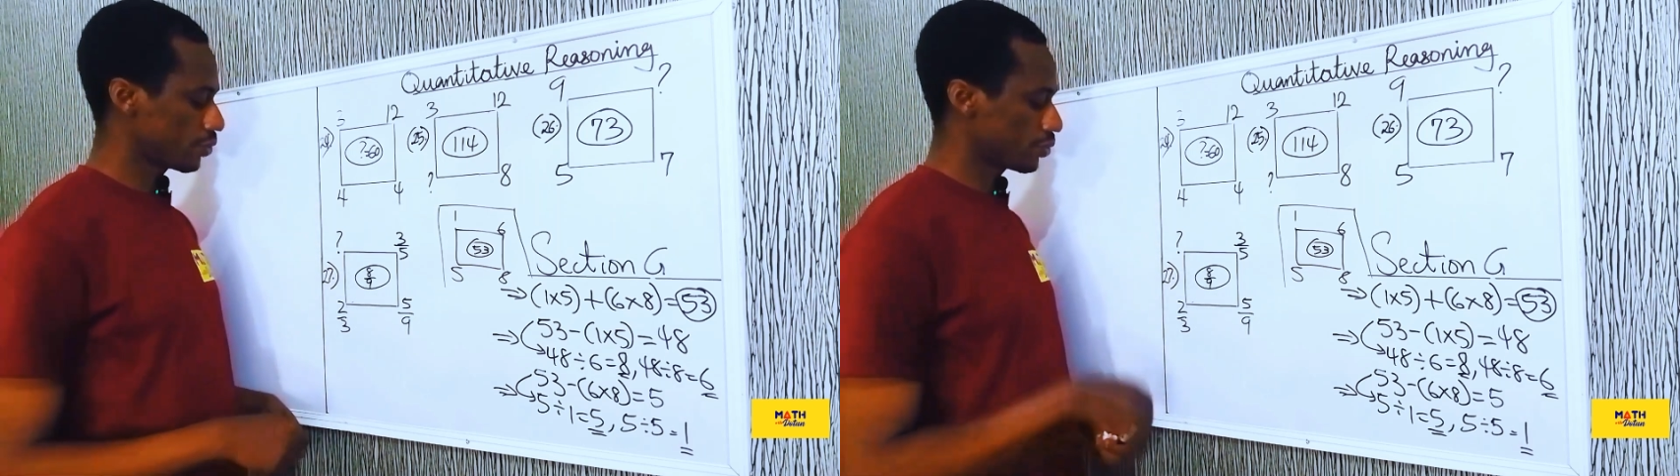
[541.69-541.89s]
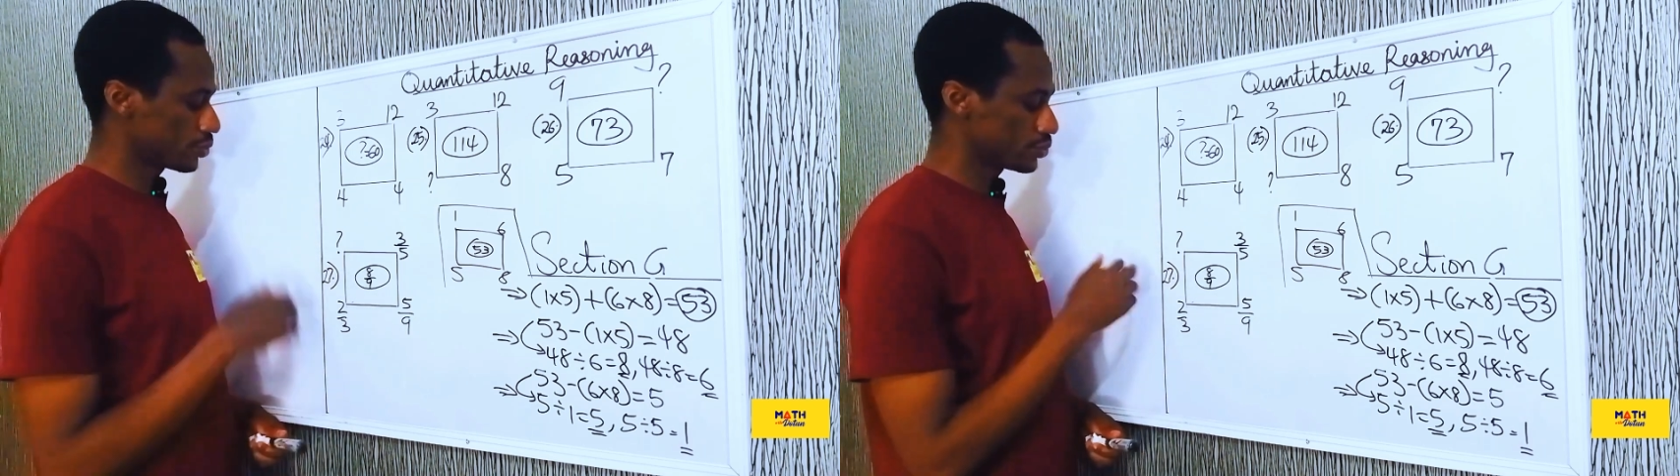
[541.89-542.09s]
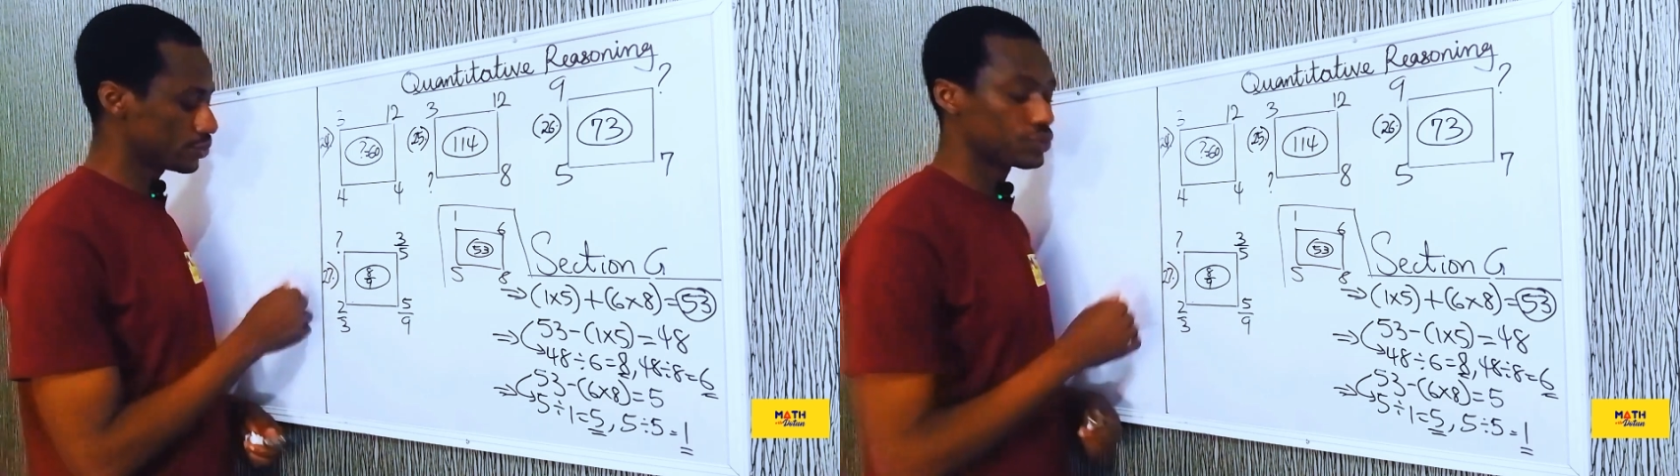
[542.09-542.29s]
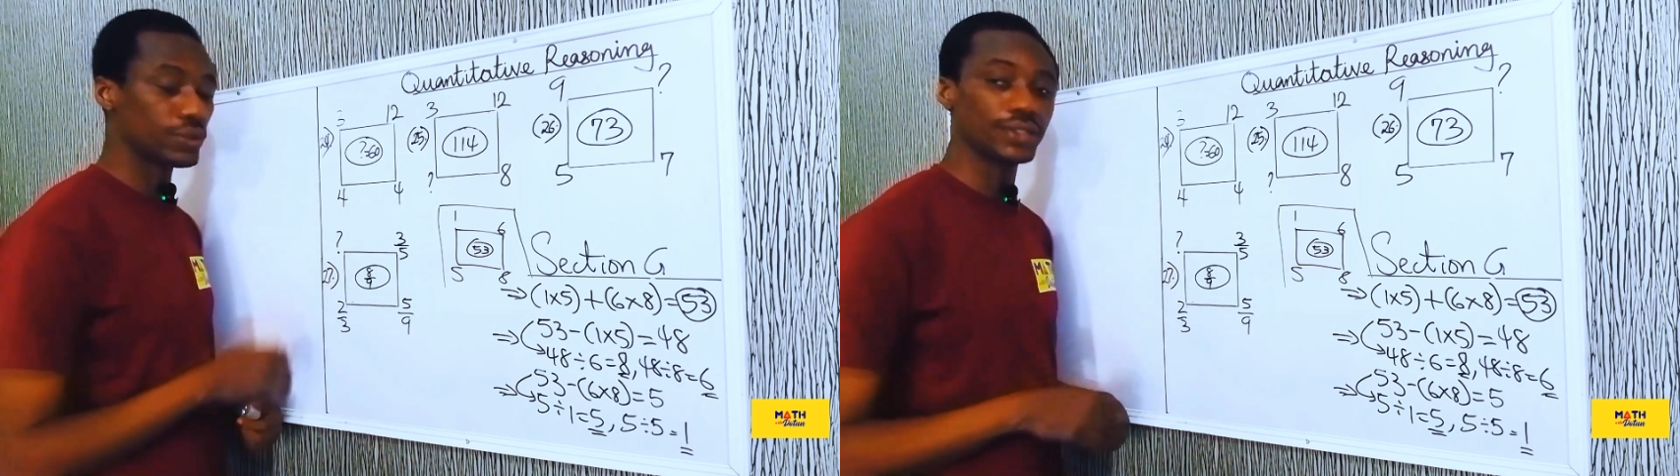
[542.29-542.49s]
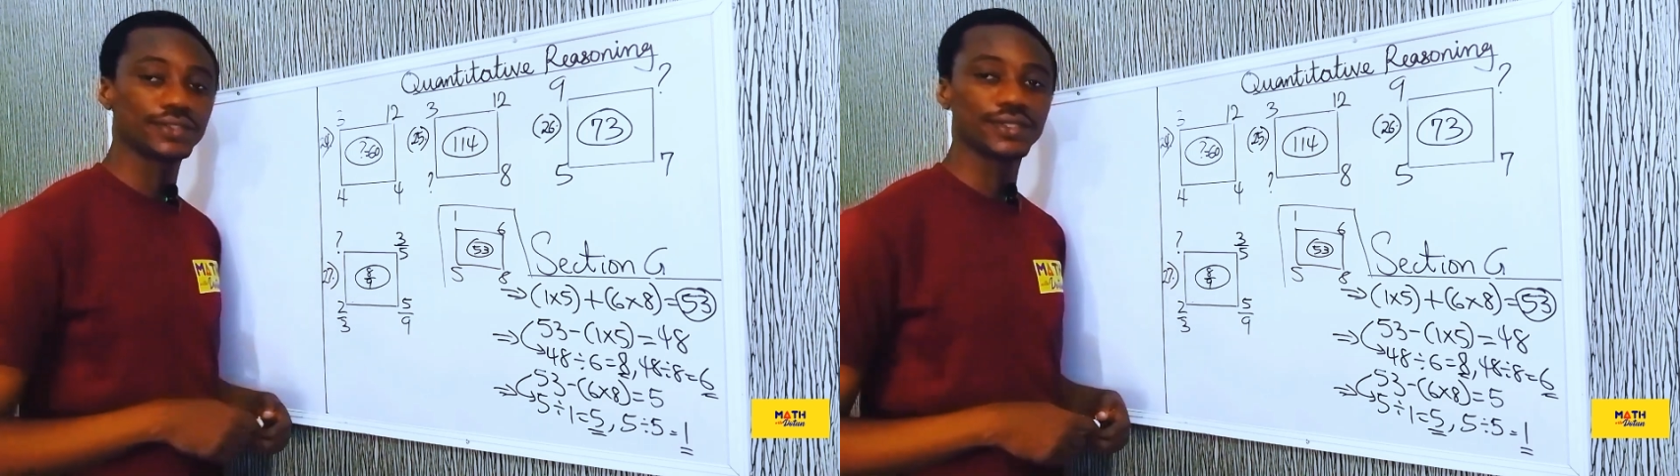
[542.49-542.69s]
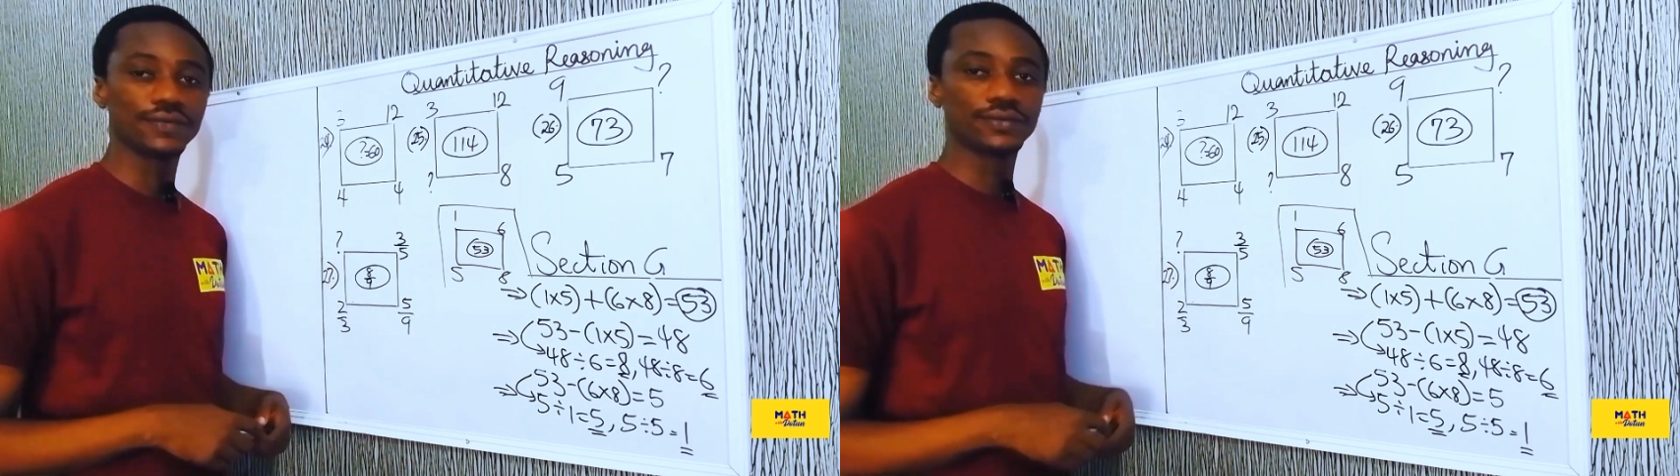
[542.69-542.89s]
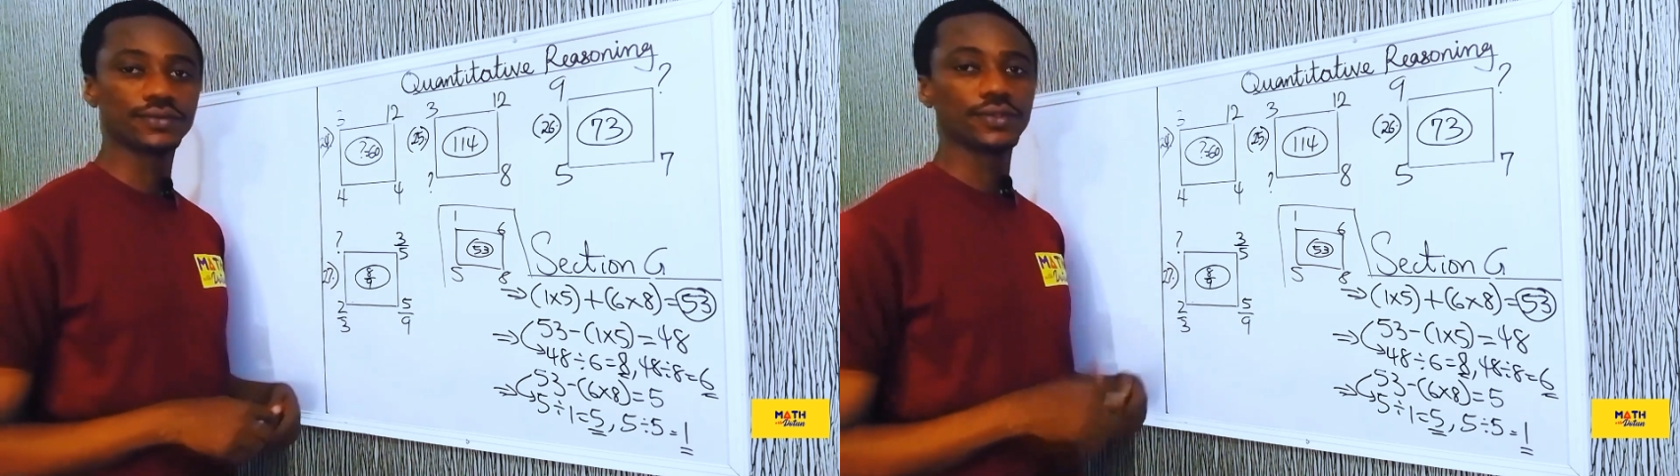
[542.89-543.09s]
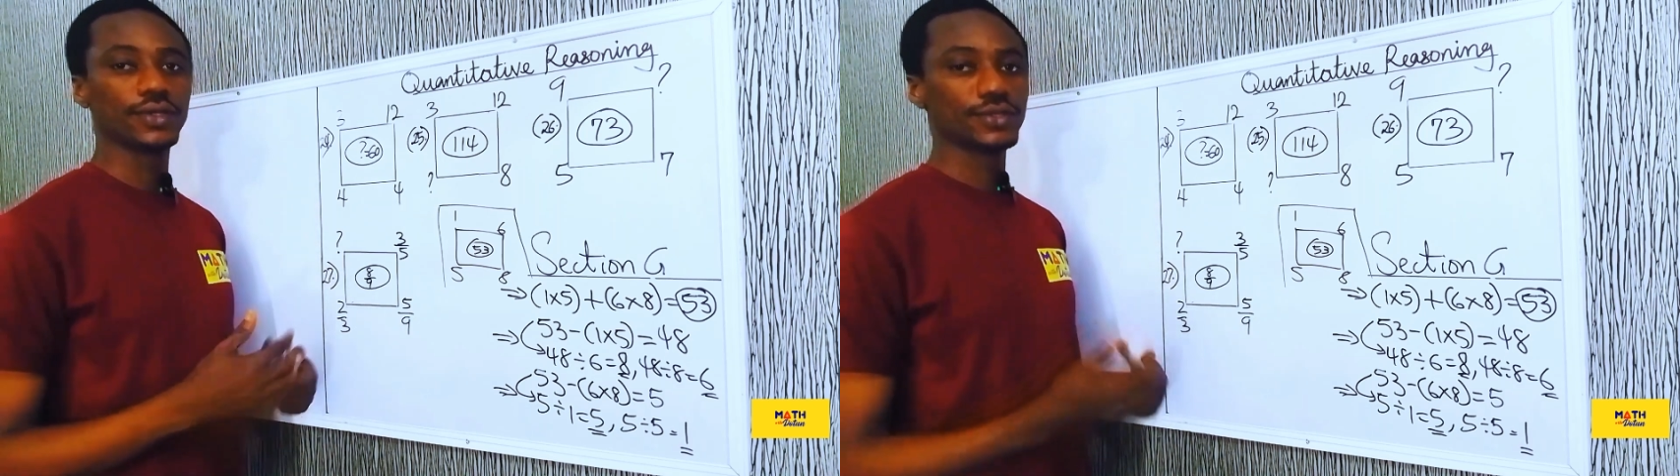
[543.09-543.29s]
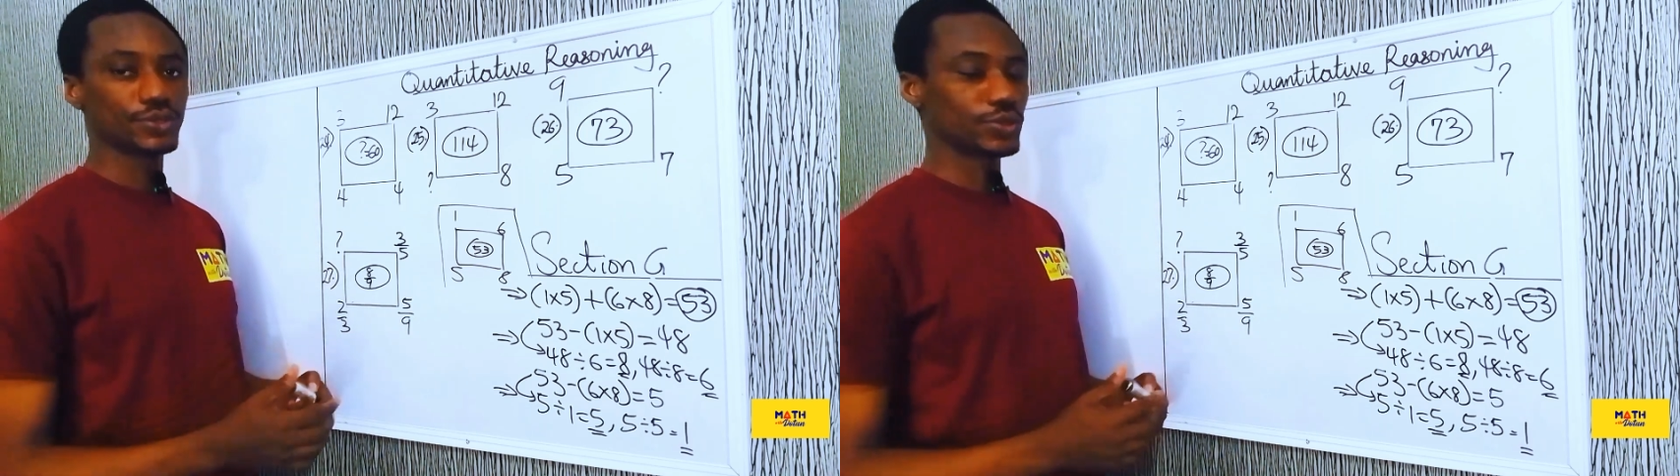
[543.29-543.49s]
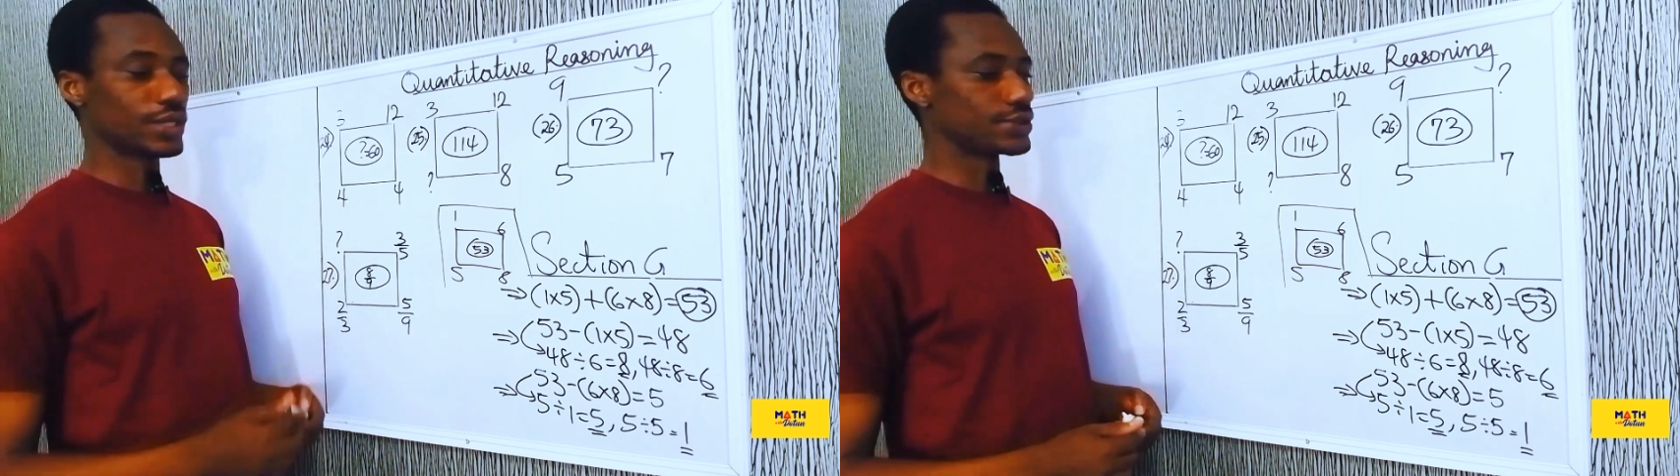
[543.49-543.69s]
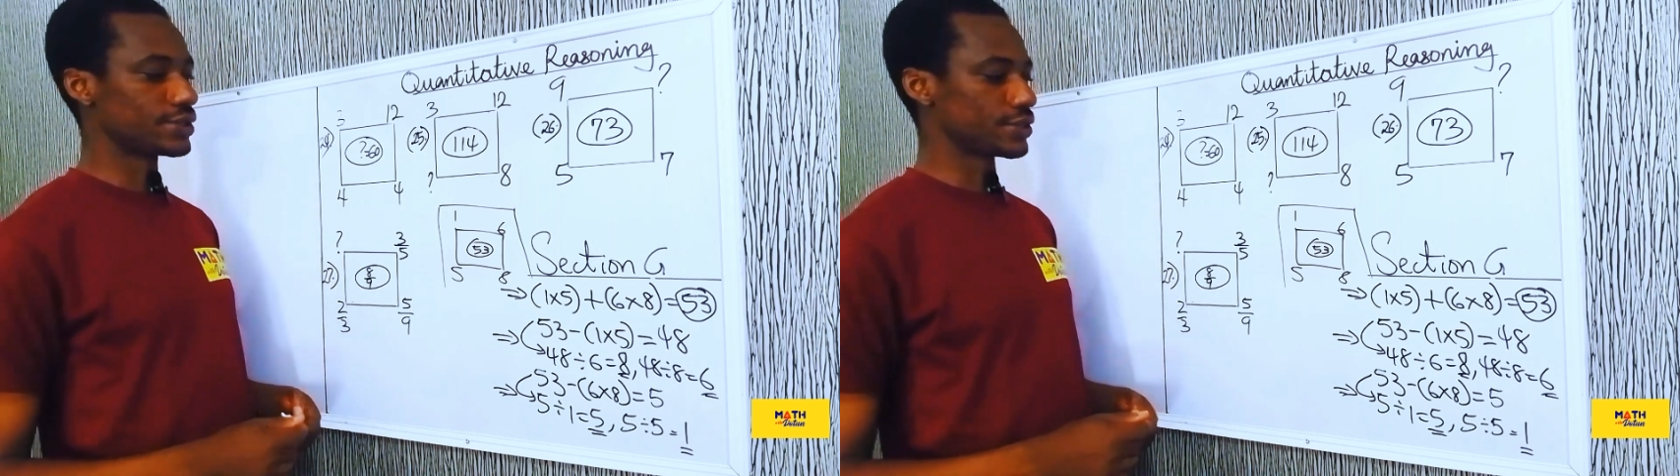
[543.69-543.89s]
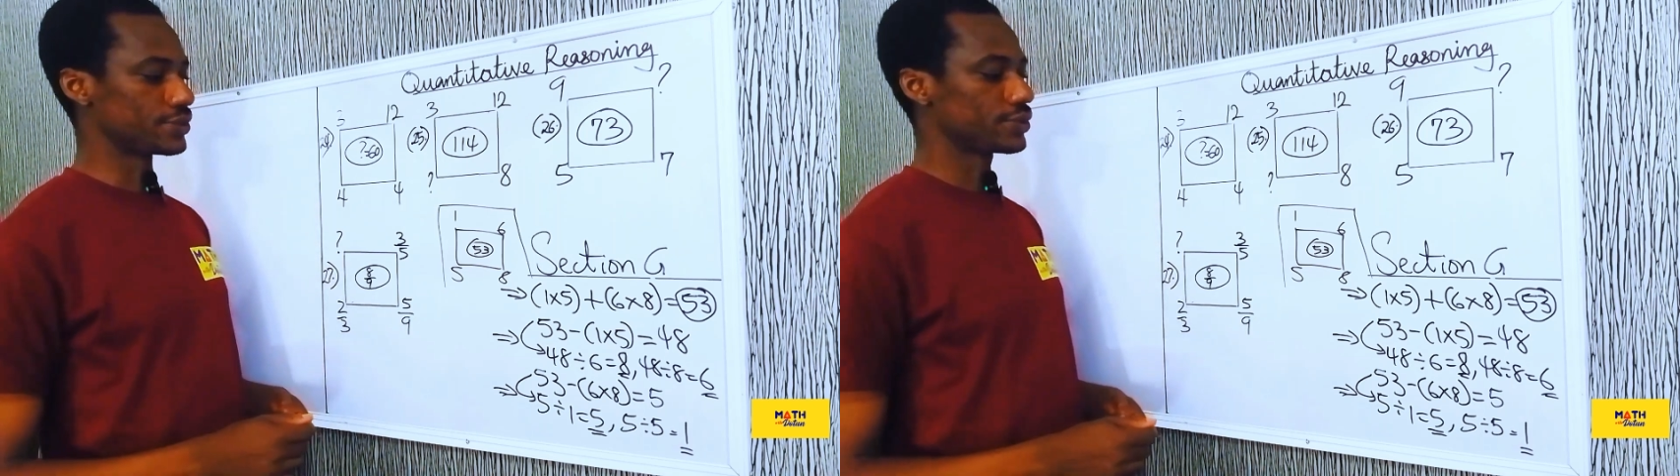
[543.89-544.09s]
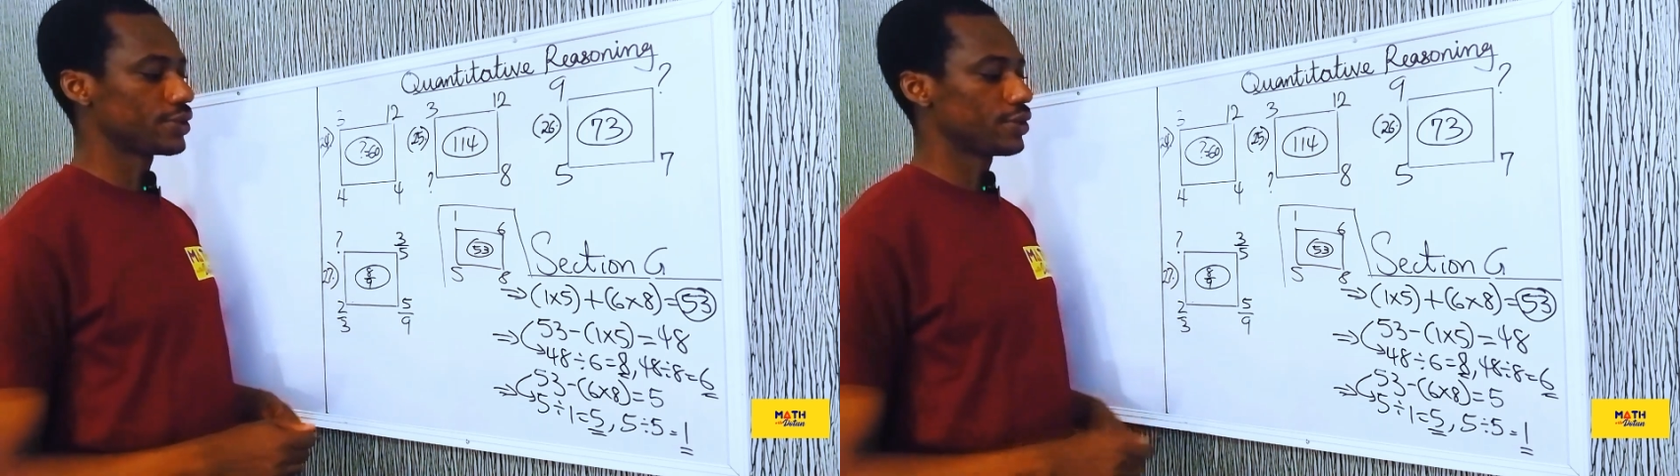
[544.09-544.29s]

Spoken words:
through to 27 to answer.